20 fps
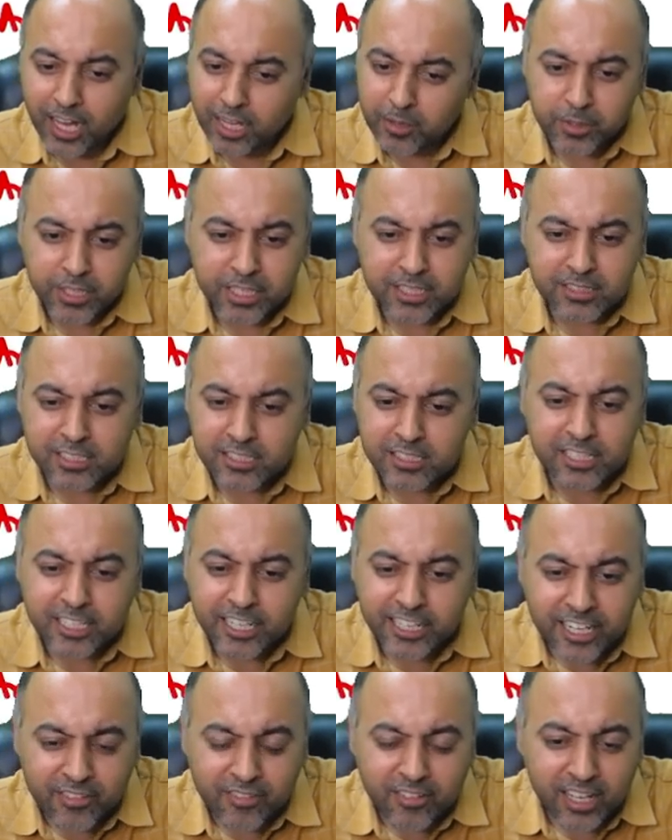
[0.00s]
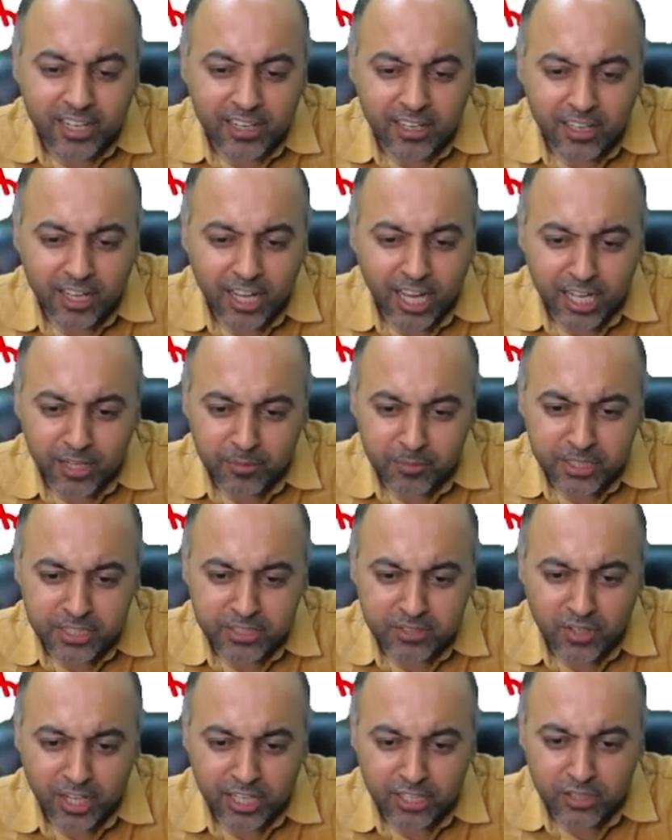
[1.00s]
RBS is in gray vial.
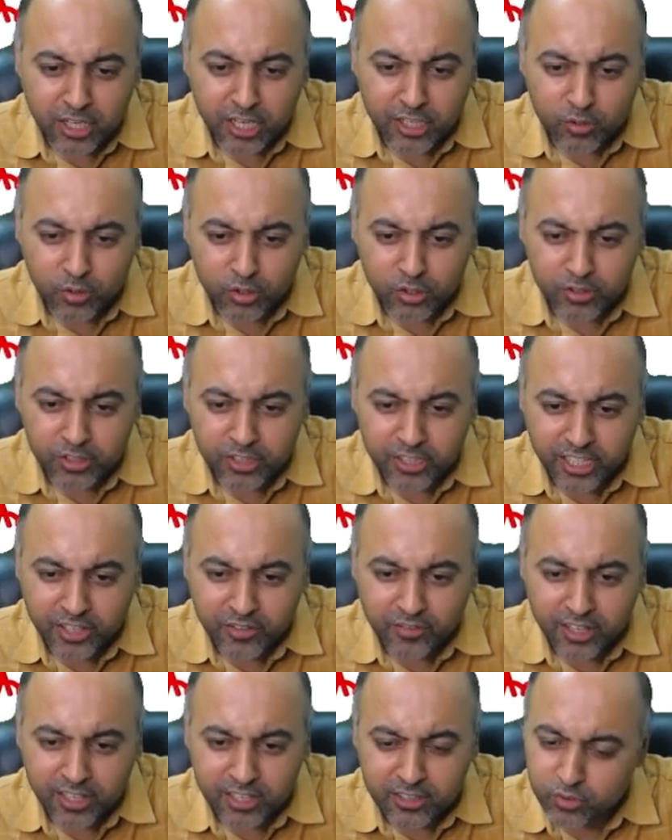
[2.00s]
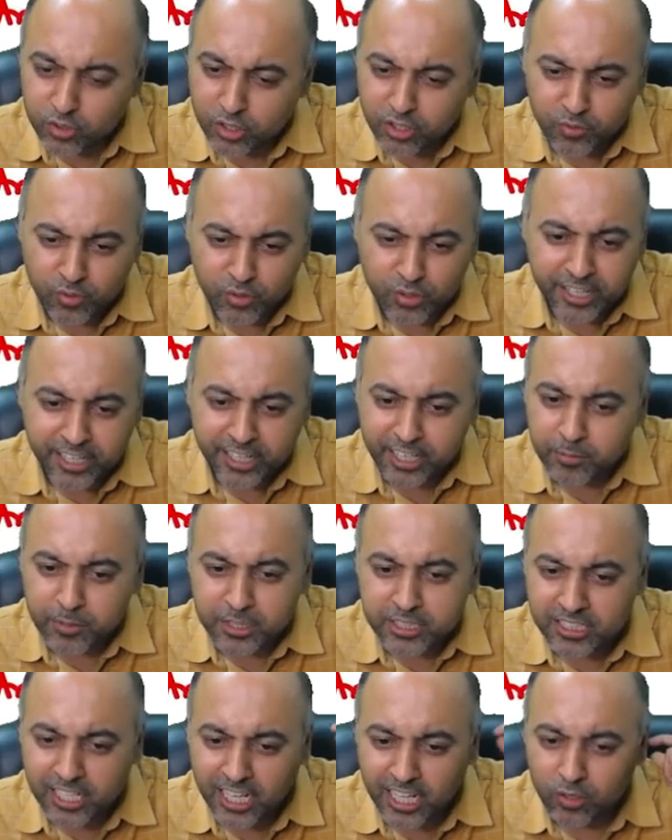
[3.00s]
RBS, I told you in gray vial, sodium fluoride
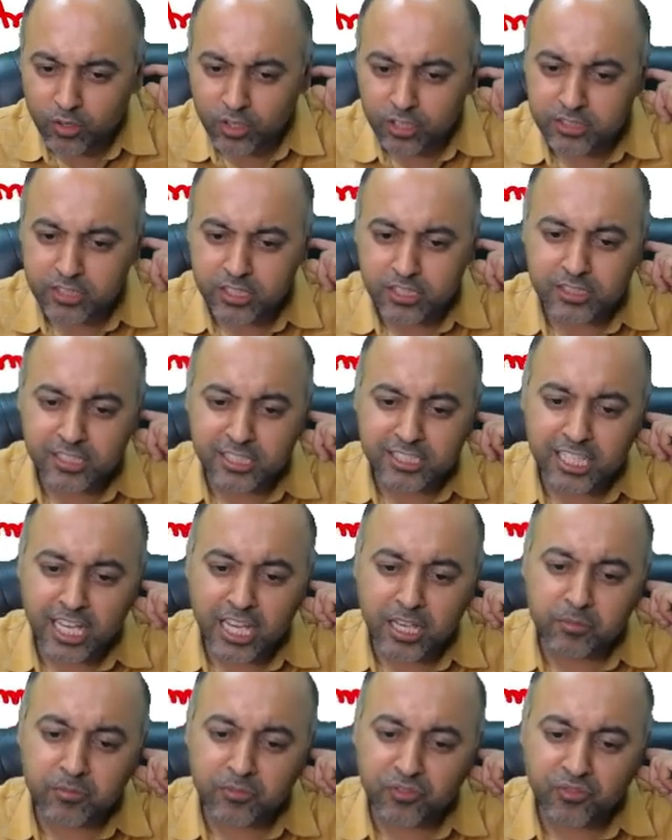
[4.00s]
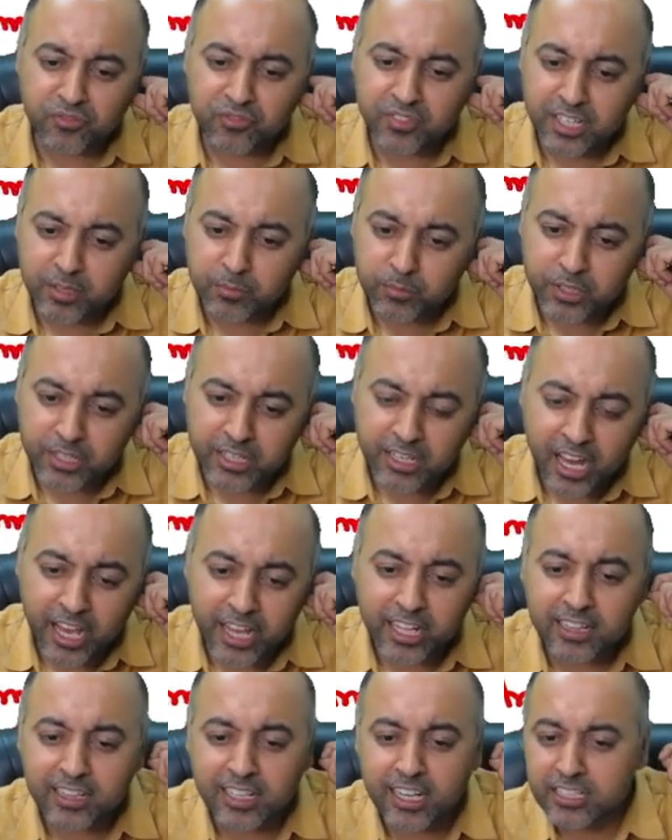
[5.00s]
inhibits glycolysis enzyme number
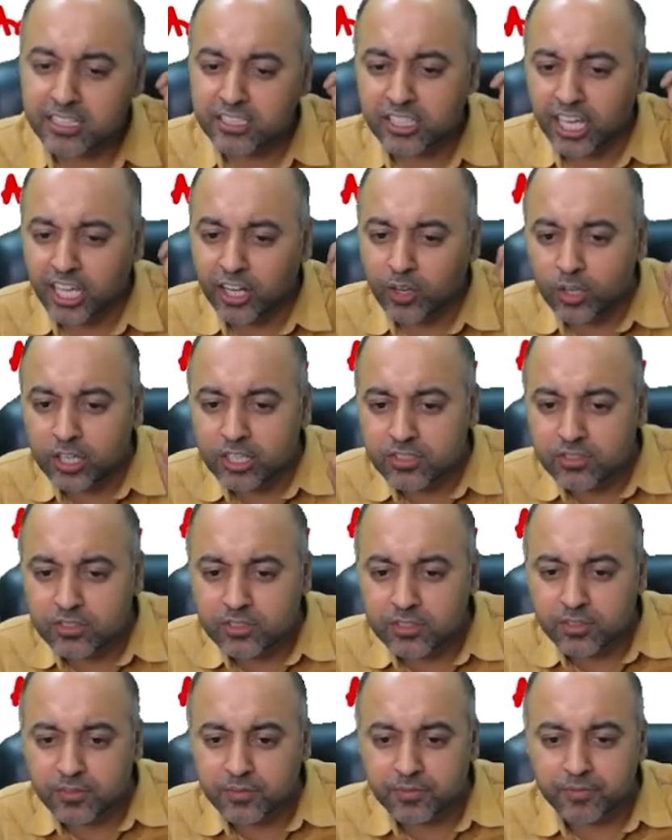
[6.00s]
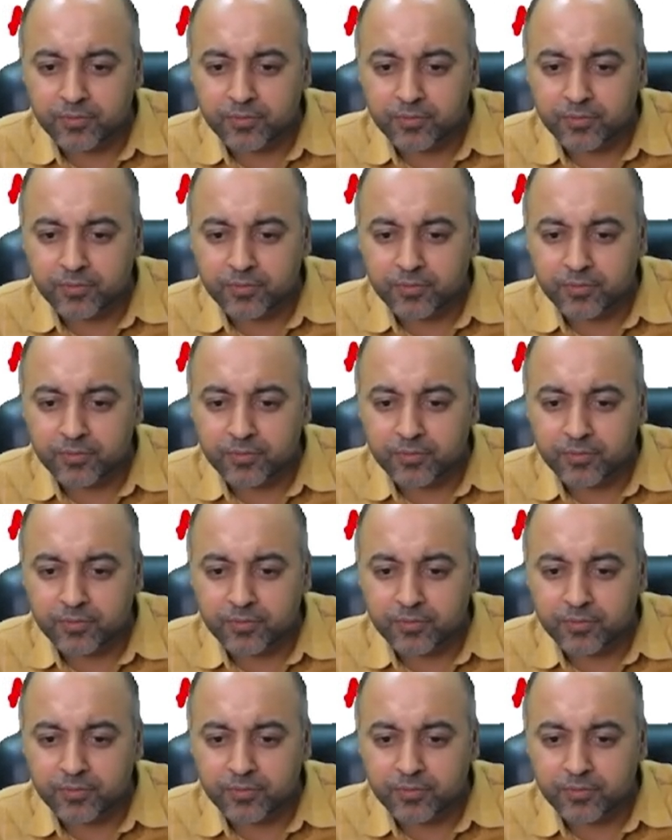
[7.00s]
9, that is enolase.